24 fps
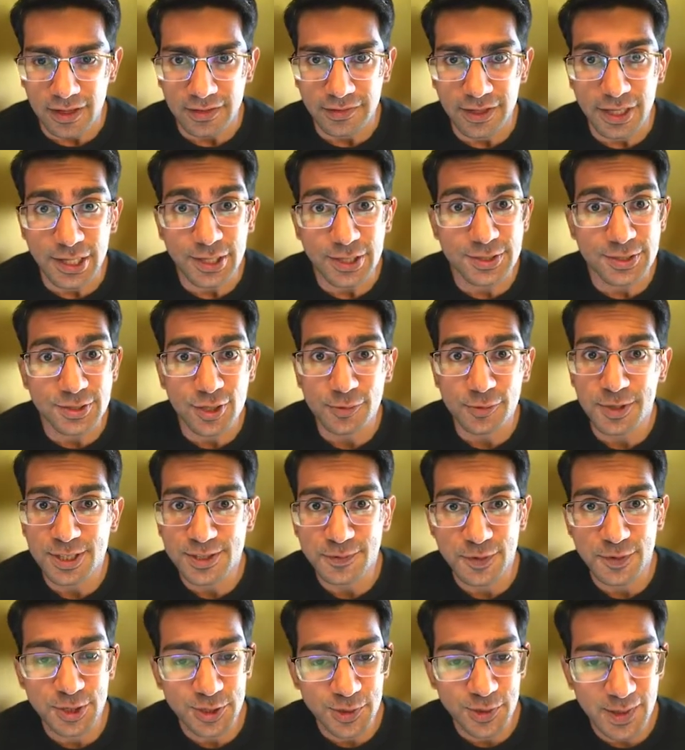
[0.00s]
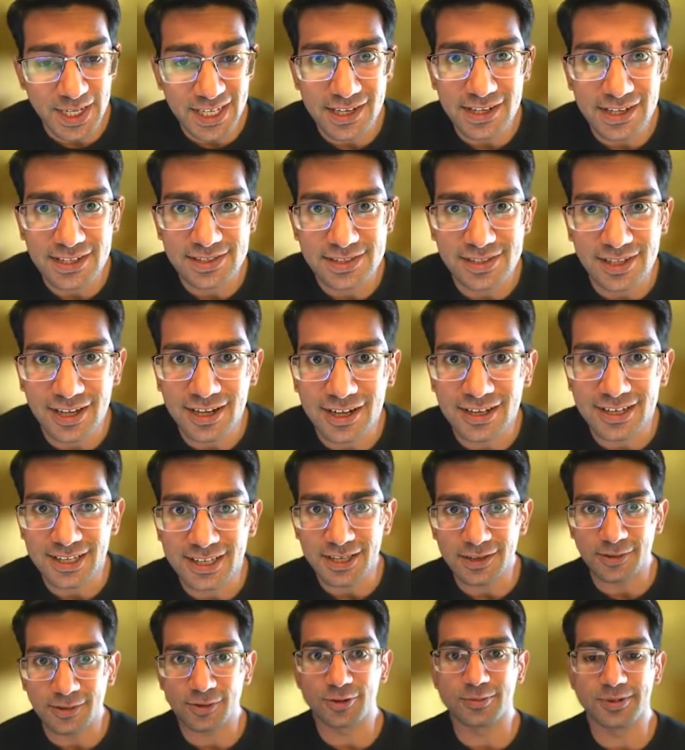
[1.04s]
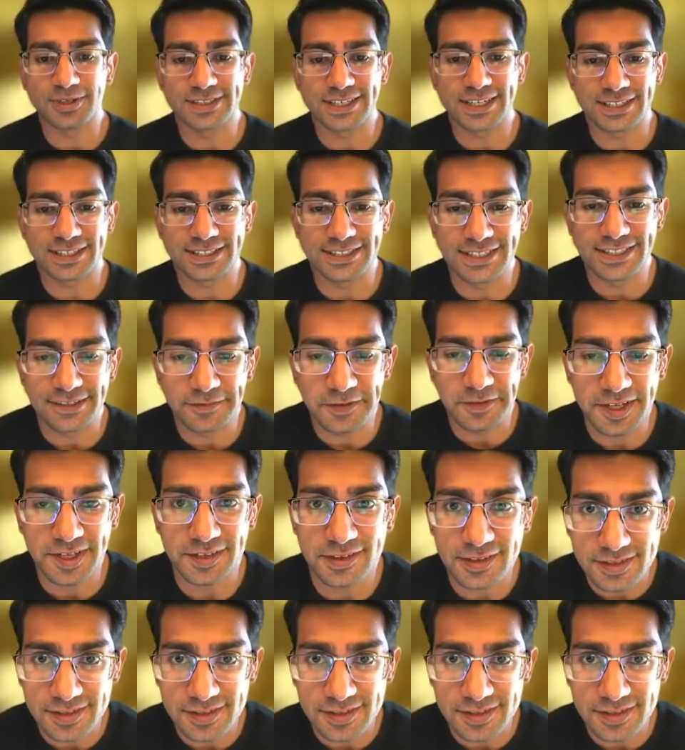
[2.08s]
Thank you so much for joining us on ethglobal.tv.